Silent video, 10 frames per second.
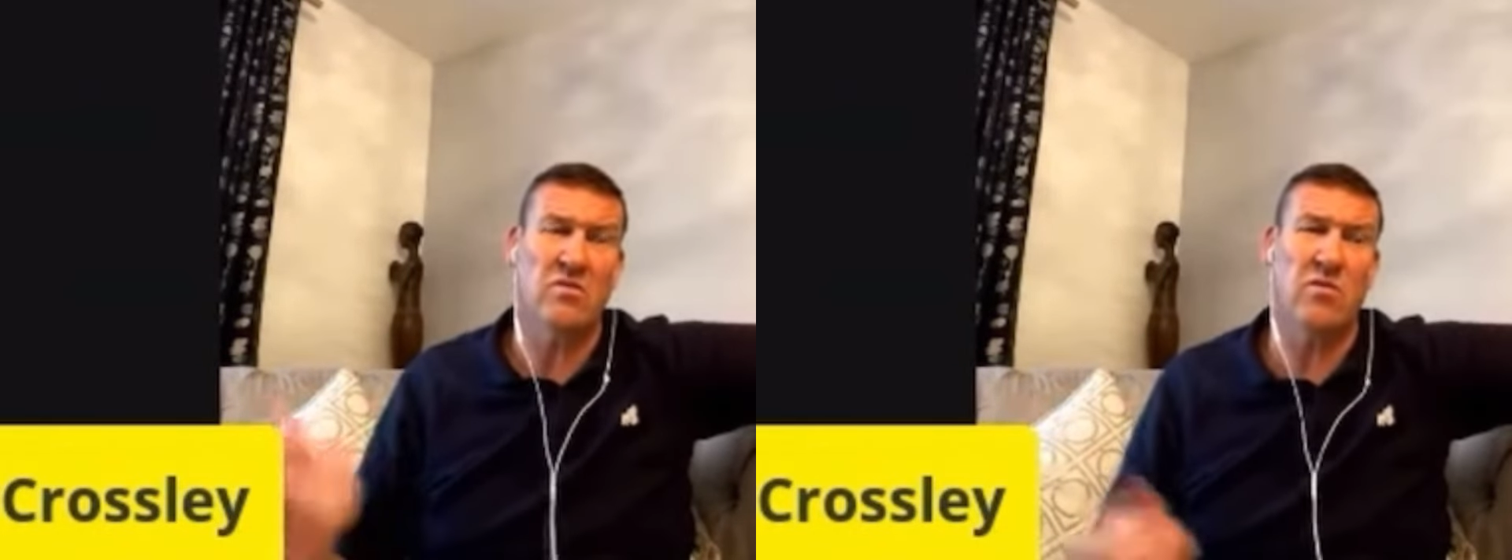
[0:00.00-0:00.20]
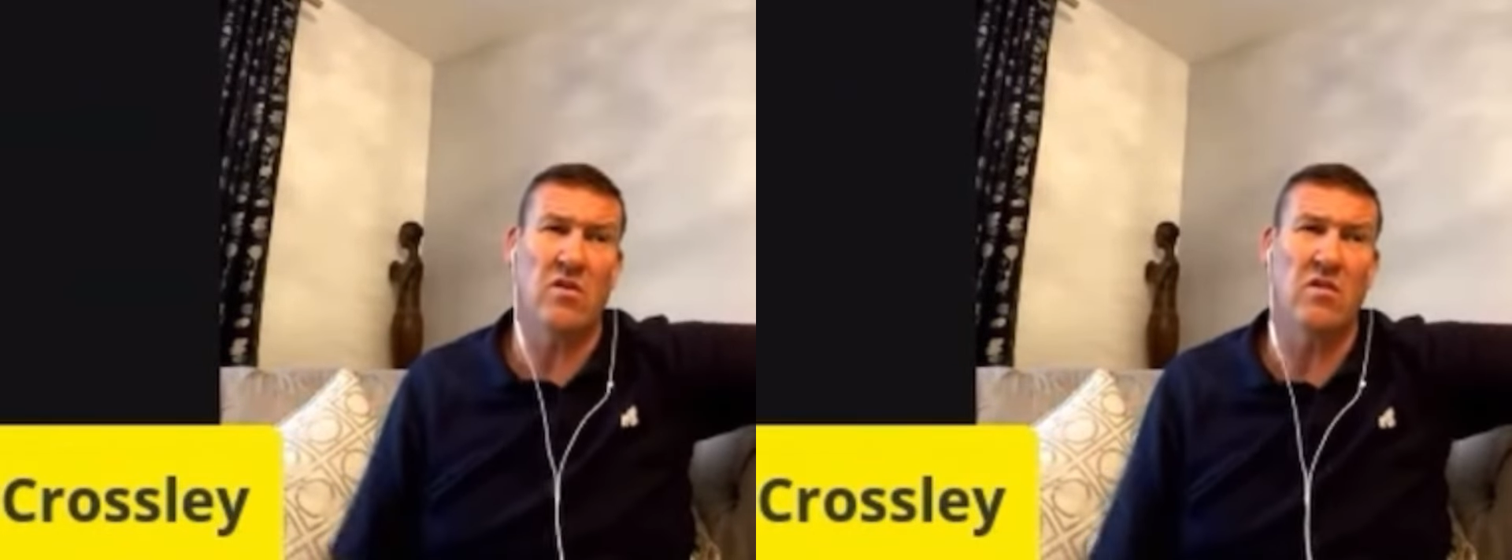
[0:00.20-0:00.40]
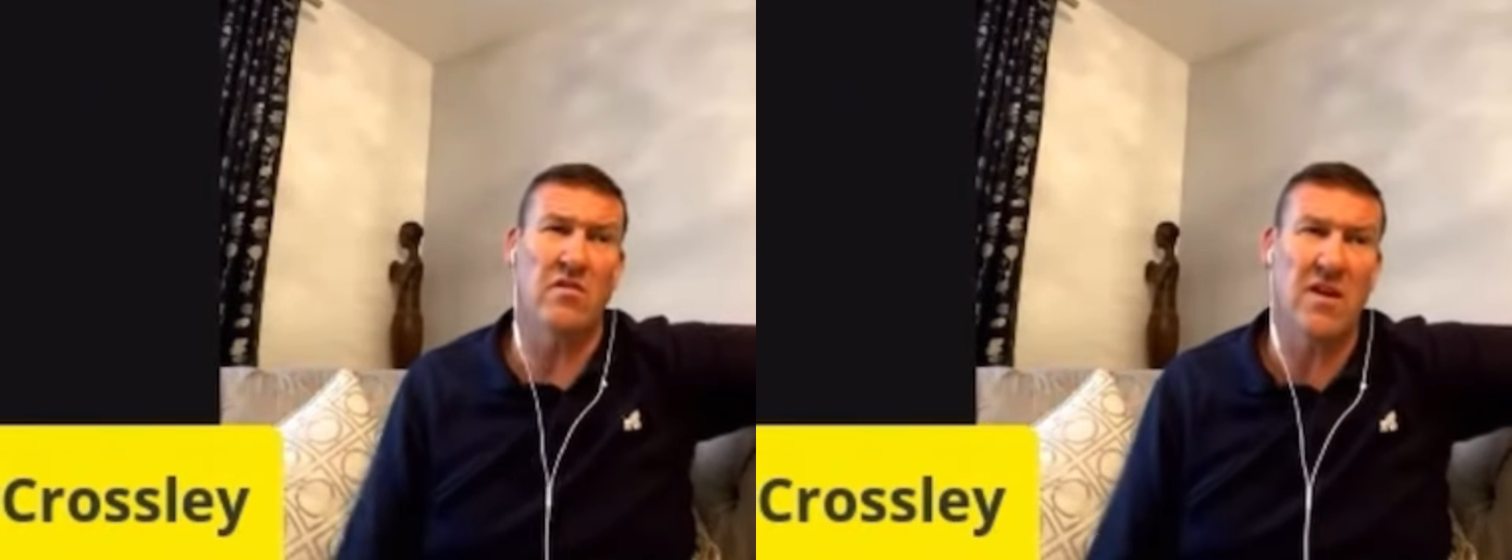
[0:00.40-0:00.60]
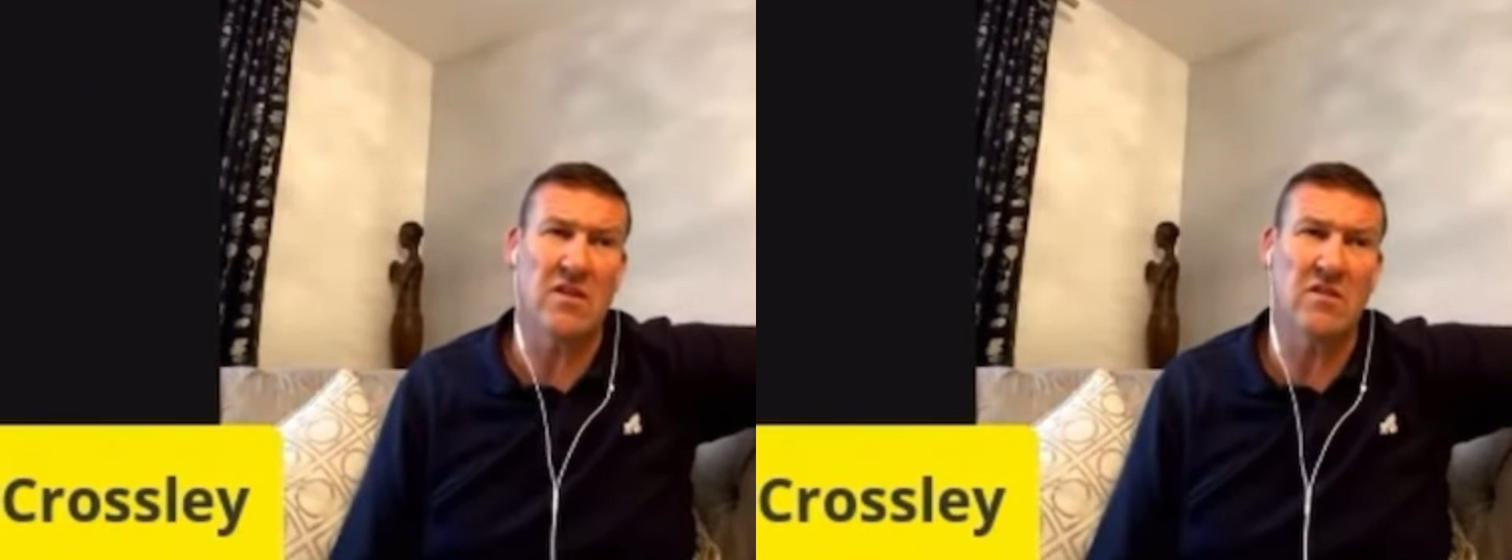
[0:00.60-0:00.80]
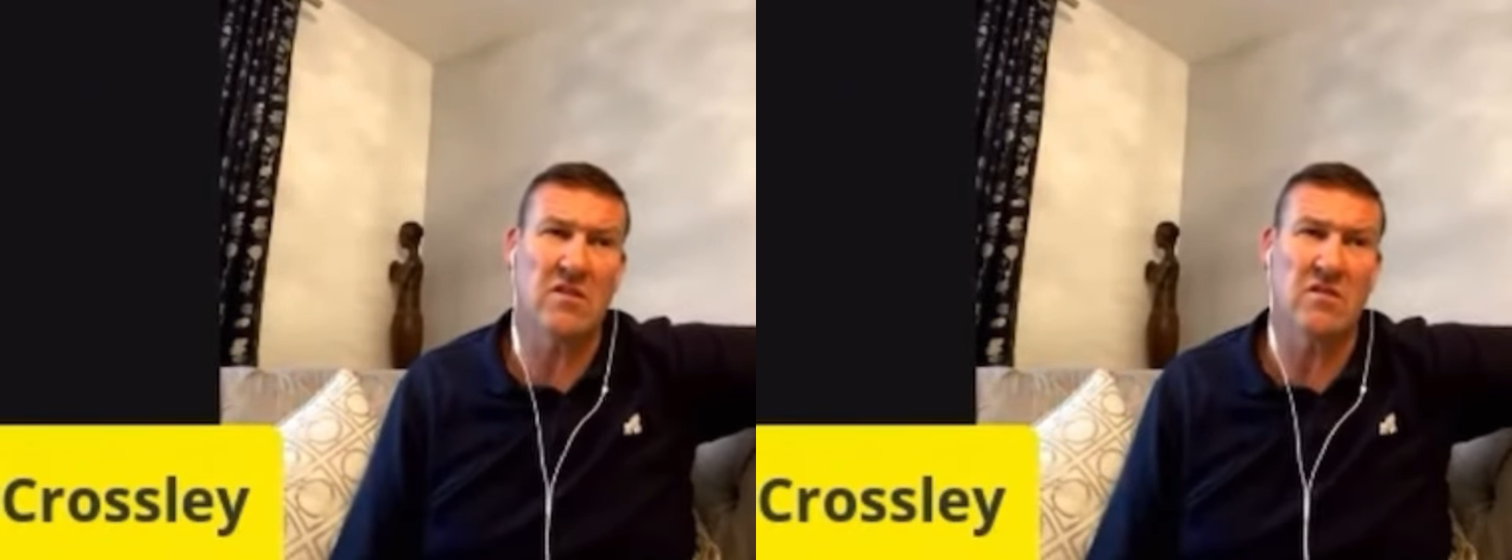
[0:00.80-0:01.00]
to support
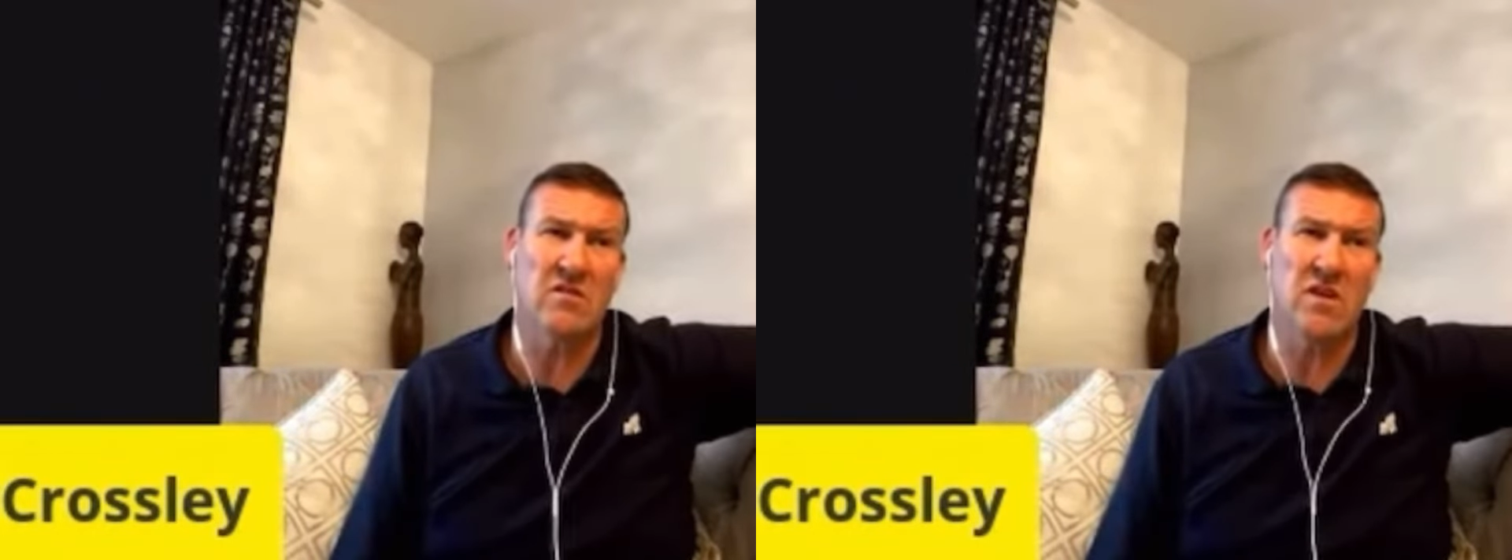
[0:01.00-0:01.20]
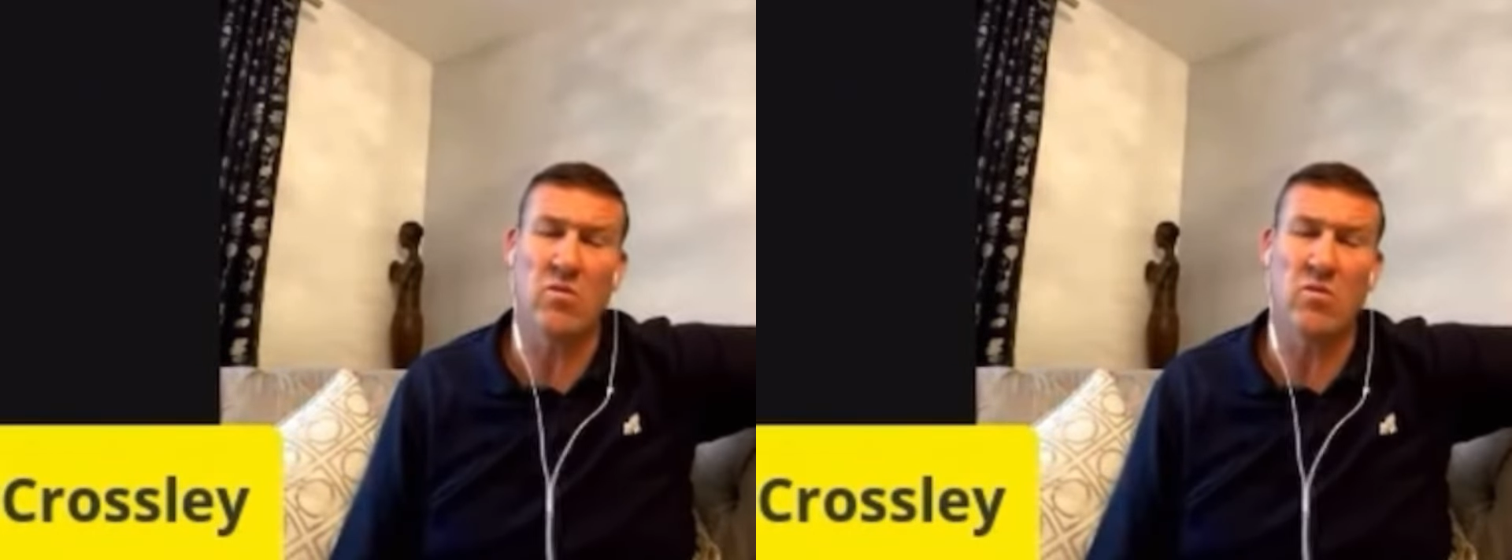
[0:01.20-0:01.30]
Franz, and